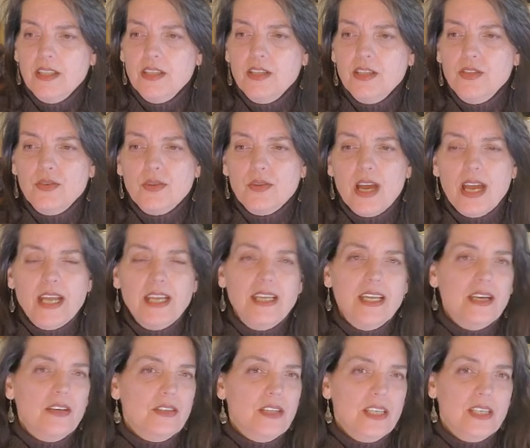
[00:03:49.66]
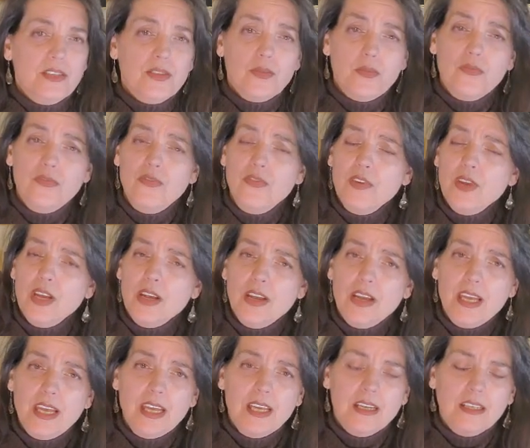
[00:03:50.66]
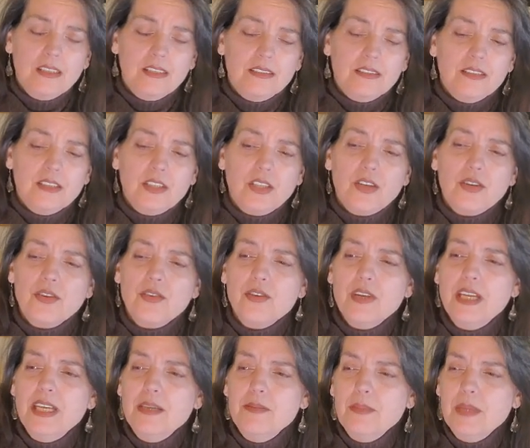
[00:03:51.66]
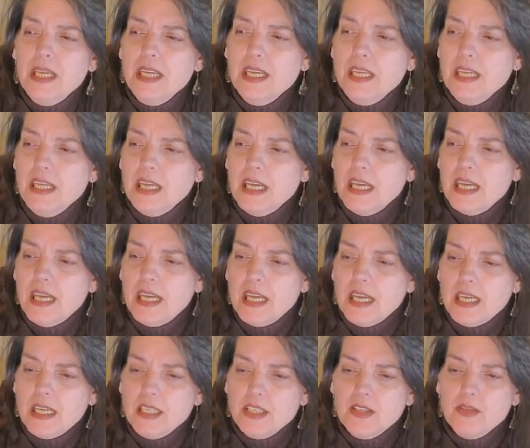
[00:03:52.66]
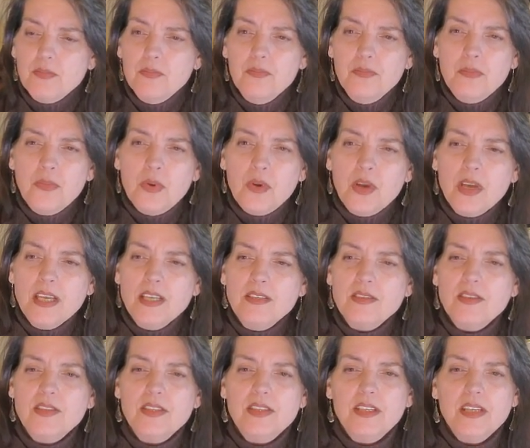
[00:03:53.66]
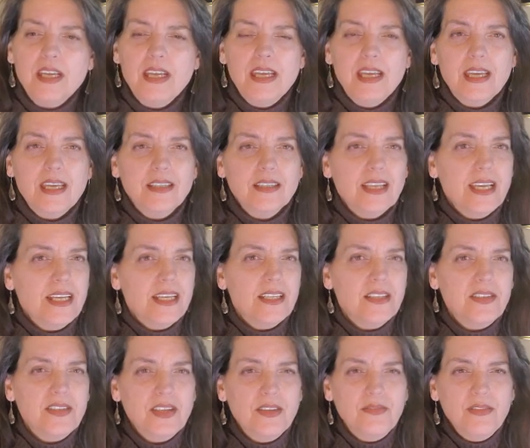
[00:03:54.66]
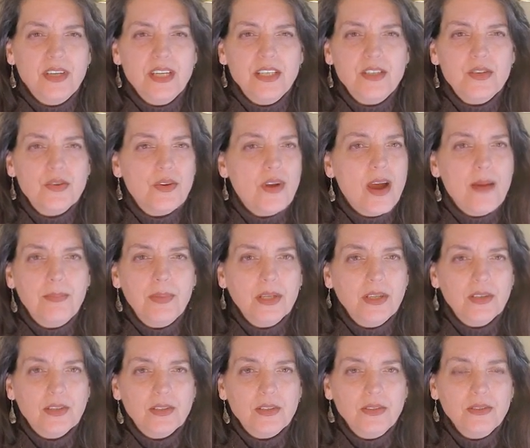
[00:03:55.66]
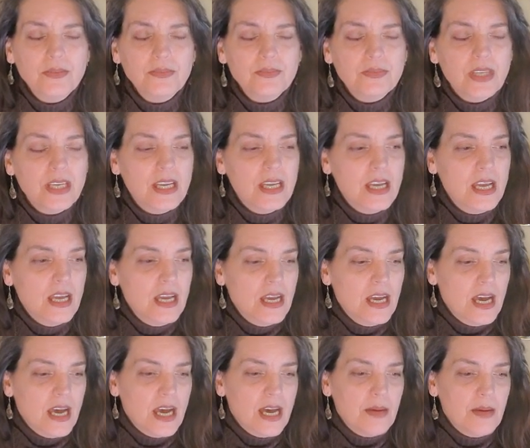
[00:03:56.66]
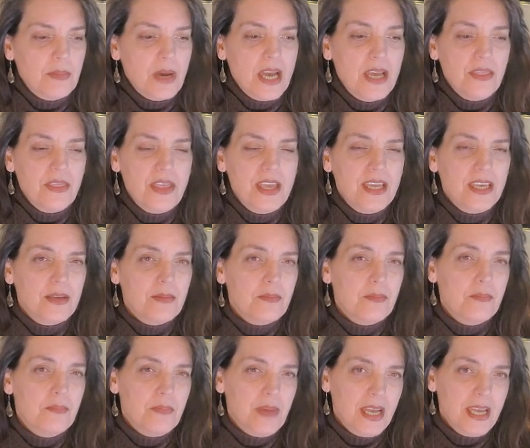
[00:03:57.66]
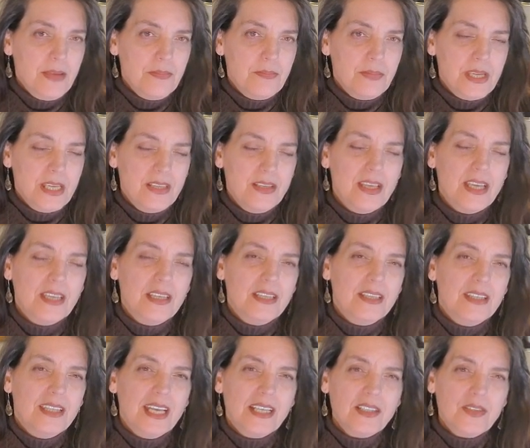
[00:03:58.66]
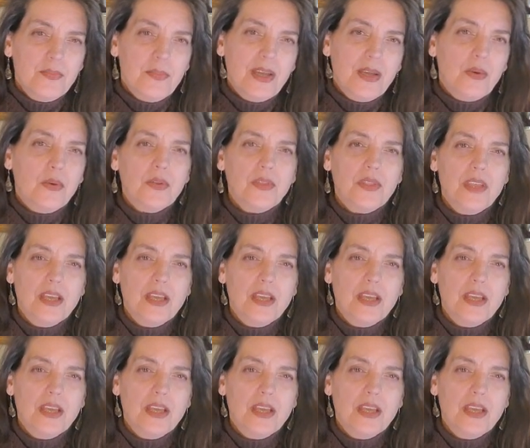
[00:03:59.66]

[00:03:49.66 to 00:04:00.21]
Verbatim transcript: the dry down is very creamy and moist. And like I said, very tropical. I think it might be, that's my whole